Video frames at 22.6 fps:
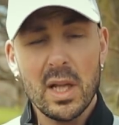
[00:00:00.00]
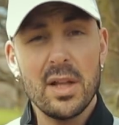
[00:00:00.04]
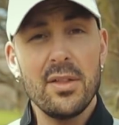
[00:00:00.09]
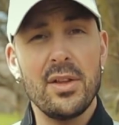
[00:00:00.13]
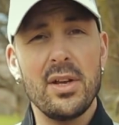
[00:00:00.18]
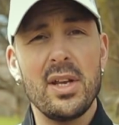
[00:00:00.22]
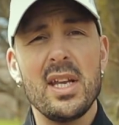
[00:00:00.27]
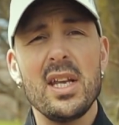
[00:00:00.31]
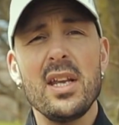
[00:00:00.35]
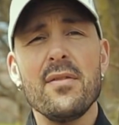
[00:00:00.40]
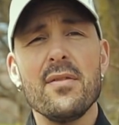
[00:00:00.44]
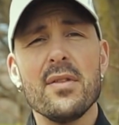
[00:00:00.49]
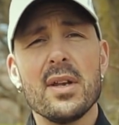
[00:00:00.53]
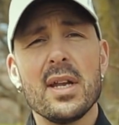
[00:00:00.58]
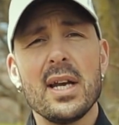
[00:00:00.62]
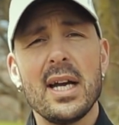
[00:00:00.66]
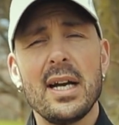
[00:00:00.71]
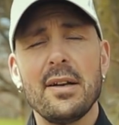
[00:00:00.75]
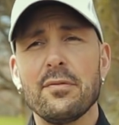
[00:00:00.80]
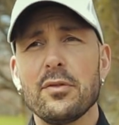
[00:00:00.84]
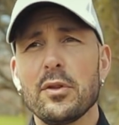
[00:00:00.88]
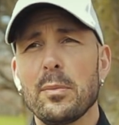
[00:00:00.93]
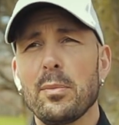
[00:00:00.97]
They even
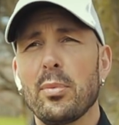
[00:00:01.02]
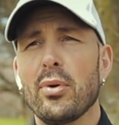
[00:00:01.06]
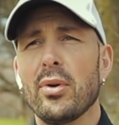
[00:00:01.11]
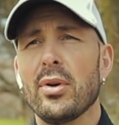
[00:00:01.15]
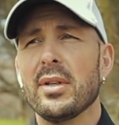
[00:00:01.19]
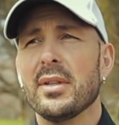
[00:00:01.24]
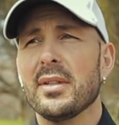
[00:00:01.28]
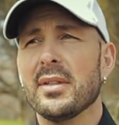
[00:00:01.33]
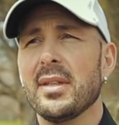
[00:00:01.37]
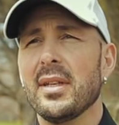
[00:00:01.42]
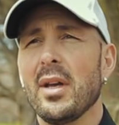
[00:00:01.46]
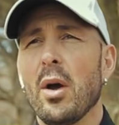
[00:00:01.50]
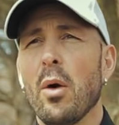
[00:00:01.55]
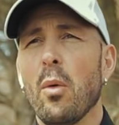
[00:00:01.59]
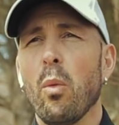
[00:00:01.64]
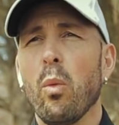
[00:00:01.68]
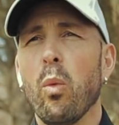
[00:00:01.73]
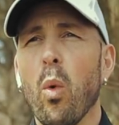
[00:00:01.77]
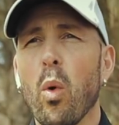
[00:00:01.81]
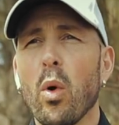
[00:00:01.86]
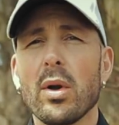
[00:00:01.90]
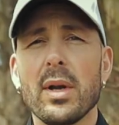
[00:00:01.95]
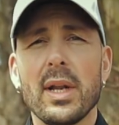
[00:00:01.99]
have to put
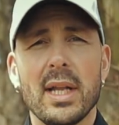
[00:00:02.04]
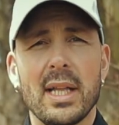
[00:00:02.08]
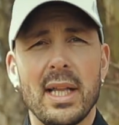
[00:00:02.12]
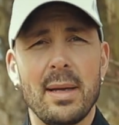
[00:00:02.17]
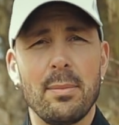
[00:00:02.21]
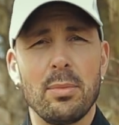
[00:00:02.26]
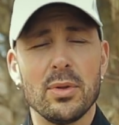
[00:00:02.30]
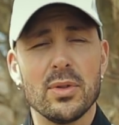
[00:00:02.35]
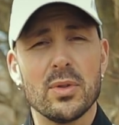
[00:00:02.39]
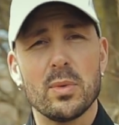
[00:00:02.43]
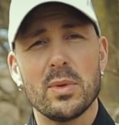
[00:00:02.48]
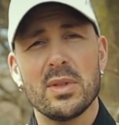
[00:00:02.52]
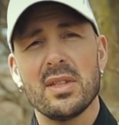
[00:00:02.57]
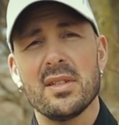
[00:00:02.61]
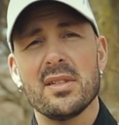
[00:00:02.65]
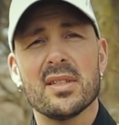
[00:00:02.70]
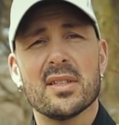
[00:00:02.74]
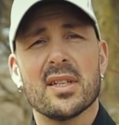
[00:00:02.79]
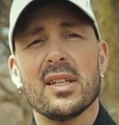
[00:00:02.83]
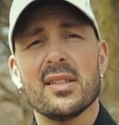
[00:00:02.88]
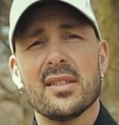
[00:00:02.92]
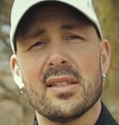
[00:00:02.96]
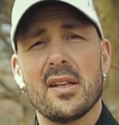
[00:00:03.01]
warning labels with
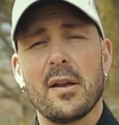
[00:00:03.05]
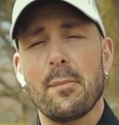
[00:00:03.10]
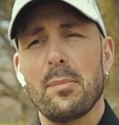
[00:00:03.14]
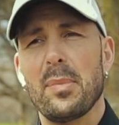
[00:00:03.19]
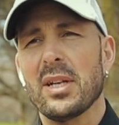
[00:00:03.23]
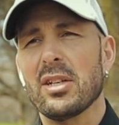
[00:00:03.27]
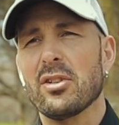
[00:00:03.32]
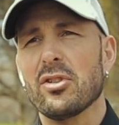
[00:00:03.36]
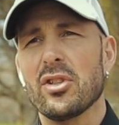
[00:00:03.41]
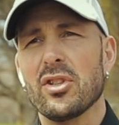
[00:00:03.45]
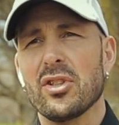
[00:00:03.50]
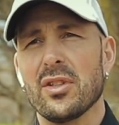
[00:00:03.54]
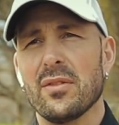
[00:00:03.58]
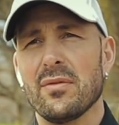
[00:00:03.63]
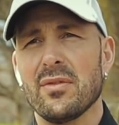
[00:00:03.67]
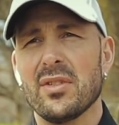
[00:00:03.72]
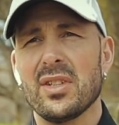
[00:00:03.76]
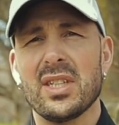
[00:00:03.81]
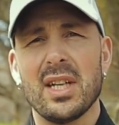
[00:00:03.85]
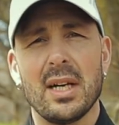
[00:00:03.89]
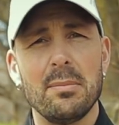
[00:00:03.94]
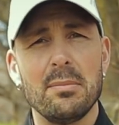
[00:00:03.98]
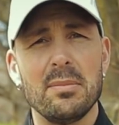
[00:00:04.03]
disgusting pictures
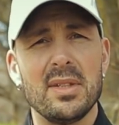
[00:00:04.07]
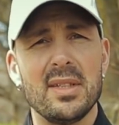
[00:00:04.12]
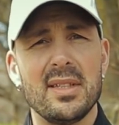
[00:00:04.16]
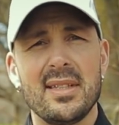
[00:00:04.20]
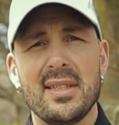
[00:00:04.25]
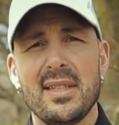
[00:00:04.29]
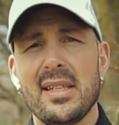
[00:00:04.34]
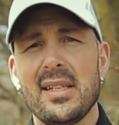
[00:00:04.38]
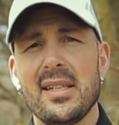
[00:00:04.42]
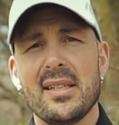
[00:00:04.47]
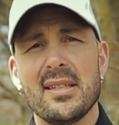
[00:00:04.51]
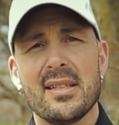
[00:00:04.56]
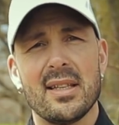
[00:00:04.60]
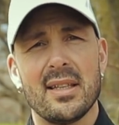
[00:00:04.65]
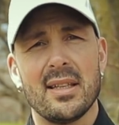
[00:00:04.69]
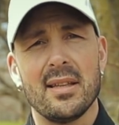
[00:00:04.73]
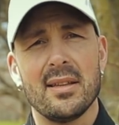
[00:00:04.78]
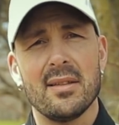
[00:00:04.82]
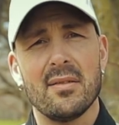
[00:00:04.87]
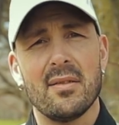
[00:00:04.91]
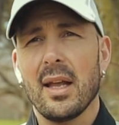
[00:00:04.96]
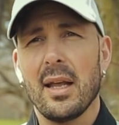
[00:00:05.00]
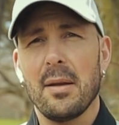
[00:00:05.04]
of gum disease
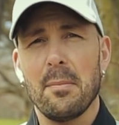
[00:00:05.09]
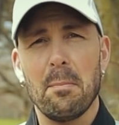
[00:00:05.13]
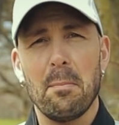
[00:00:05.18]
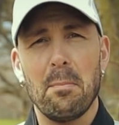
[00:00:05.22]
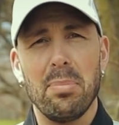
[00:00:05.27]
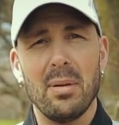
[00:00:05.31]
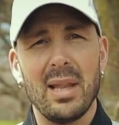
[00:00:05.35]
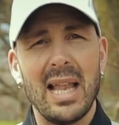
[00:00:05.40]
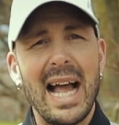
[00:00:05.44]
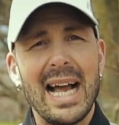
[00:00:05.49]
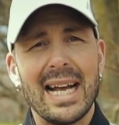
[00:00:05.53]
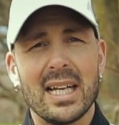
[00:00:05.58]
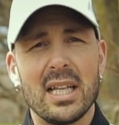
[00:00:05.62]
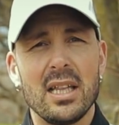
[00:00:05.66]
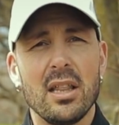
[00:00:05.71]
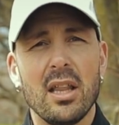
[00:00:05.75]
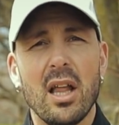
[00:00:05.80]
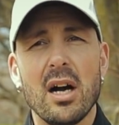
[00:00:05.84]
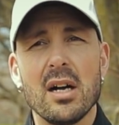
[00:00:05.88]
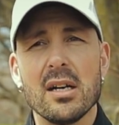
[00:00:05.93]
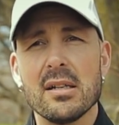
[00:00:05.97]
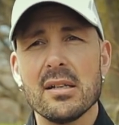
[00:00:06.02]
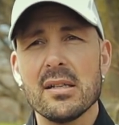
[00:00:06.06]
and black
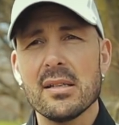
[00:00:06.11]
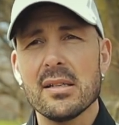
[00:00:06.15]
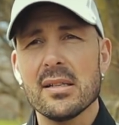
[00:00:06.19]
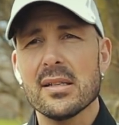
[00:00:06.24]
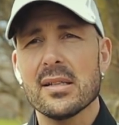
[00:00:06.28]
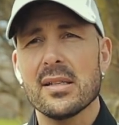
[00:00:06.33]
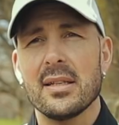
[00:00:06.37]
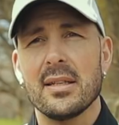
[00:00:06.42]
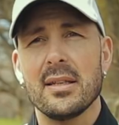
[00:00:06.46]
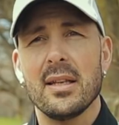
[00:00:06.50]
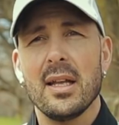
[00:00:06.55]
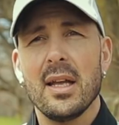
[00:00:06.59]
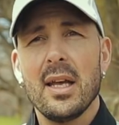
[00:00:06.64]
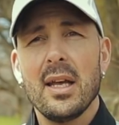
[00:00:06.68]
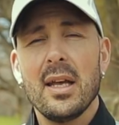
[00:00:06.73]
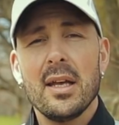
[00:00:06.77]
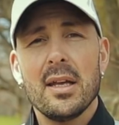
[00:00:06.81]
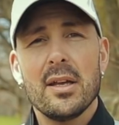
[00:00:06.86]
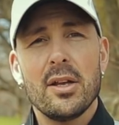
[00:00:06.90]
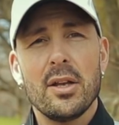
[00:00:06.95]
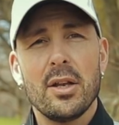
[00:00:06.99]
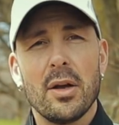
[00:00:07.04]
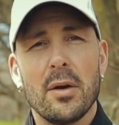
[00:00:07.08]
lungs and,
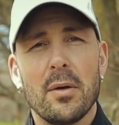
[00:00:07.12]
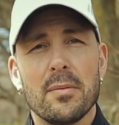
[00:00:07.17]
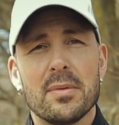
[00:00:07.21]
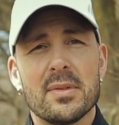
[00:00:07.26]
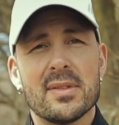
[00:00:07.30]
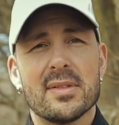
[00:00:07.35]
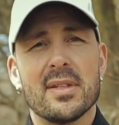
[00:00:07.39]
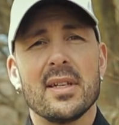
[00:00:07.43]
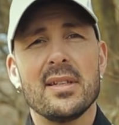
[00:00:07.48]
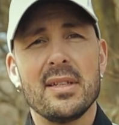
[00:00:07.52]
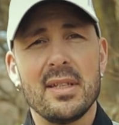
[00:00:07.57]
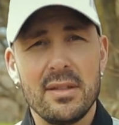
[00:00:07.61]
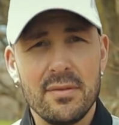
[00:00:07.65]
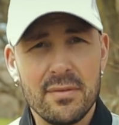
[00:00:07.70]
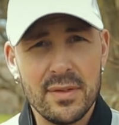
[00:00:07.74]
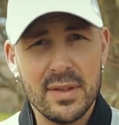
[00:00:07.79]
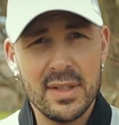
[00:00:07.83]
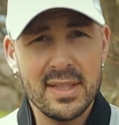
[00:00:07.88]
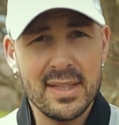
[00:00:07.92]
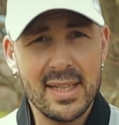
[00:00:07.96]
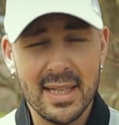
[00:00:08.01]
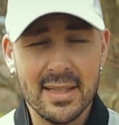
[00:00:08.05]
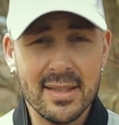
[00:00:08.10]
you know, sudden
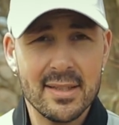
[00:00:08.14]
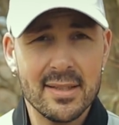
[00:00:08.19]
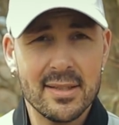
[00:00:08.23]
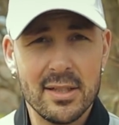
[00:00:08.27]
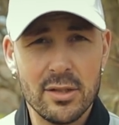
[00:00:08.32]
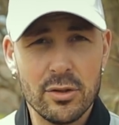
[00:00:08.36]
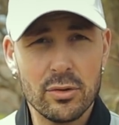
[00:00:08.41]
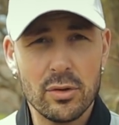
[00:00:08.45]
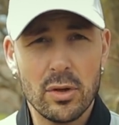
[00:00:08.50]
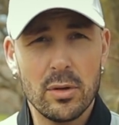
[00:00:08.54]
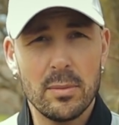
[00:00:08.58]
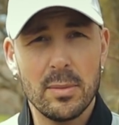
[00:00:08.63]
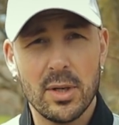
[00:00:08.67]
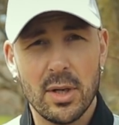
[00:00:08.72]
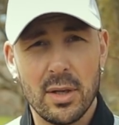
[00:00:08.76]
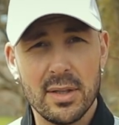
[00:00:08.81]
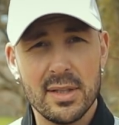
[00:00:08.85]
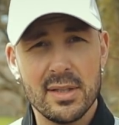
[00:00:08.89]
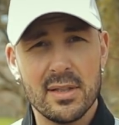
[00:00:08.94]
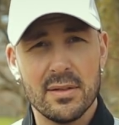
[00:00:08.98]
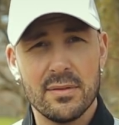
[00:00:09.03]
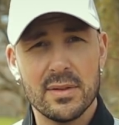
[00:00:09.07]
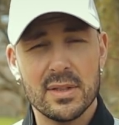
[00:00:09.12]
infant death syndrome and all
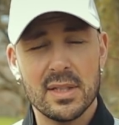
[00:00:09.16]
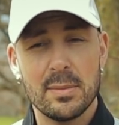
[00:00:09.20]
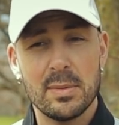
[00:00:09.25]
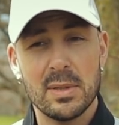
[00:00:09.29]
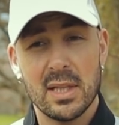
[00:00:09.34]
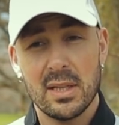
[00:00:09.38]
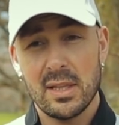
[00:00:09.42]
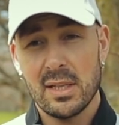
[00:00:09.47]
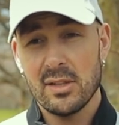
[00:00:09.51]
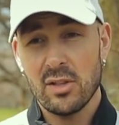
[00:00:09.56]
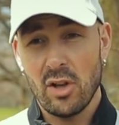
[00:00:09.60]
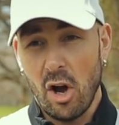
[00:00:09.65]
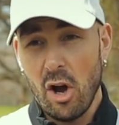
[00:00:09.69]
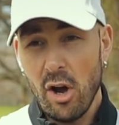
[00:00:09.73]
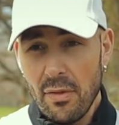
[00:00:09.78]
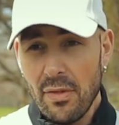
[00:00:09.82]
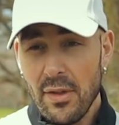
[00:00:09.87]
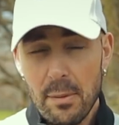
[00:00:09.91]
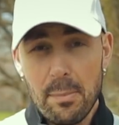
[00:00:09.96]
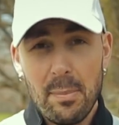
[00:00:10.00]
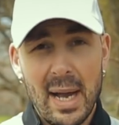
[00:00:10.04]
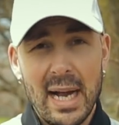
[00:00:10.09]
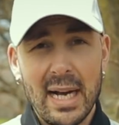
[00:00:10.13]
these different types of things
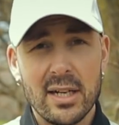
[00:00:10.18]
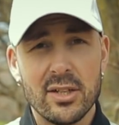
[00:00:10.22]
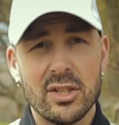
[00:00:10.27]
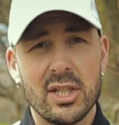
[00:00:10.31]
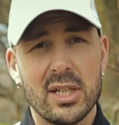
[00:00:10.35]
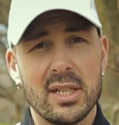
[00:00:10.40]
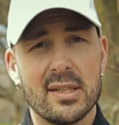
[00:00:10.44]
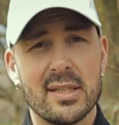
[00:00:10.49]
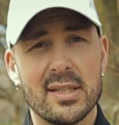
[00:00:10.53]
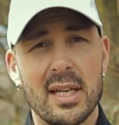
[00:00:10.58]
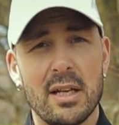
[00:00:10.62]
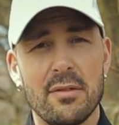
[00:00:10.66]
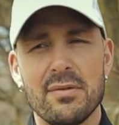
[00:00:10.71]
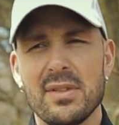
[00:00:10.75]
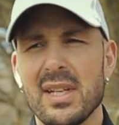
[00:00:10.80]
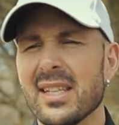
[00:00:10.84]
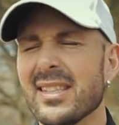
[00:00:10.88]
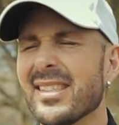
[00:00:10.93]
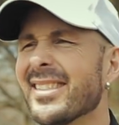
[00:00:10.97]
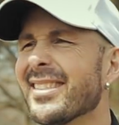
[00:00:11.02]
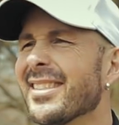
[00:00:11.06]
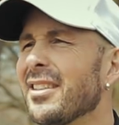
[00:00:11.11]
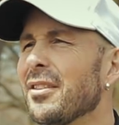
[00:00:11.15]
on their packaging itself,
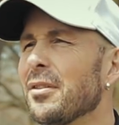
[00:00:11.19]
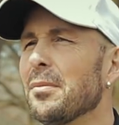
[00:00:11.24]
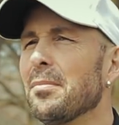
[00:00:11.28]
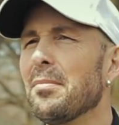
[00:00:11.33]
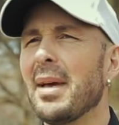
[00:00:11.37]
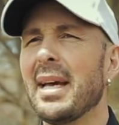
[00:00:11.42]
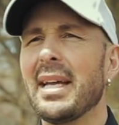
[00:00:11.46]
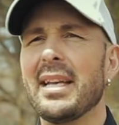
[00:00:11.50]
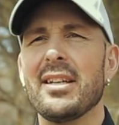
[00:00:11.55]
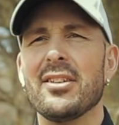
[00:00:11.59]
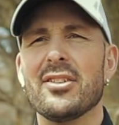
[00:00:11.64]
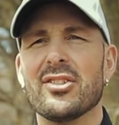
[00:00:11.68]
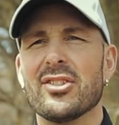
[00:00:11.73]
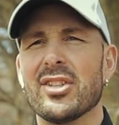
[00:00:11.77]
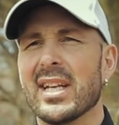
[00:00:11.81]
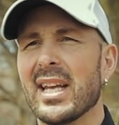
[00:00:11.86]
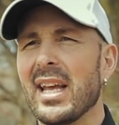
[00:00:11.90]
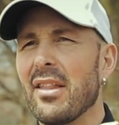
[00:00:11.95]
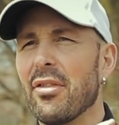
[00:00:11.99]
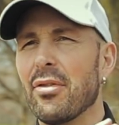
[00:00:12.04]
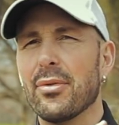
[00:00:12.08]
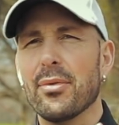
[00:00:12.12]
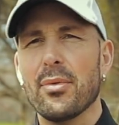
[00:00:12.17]
yet still manage to
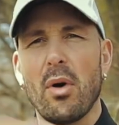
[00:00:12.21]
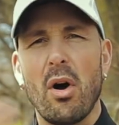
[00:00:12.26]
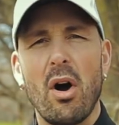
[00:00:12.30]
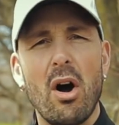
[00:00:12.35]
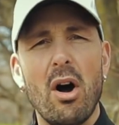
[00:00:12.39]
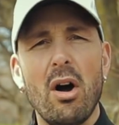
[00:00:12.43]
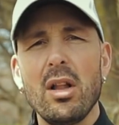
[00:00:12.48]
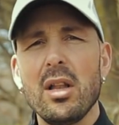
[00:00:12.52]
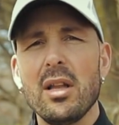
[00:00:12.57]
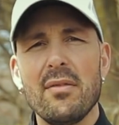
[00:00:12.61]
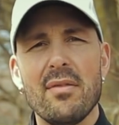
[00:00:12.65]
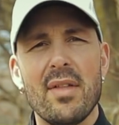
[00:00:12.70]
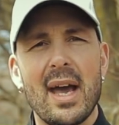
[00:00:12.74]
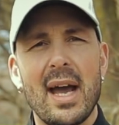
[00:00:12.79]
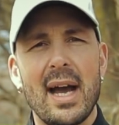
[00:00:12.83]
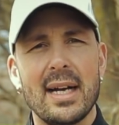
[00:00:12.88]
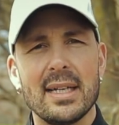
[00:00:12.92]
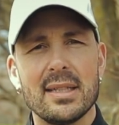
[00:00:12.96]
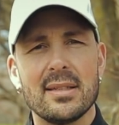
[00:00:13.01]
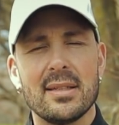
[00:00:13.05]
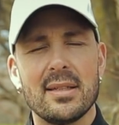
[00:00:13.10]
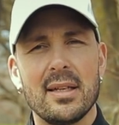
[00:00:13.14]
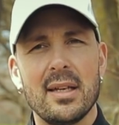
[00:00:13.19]
get through all of
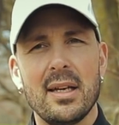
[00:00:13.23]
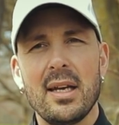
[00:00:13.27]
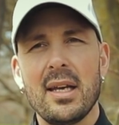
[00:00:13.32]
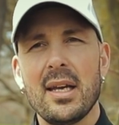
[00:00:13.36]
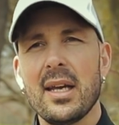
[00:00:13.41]
that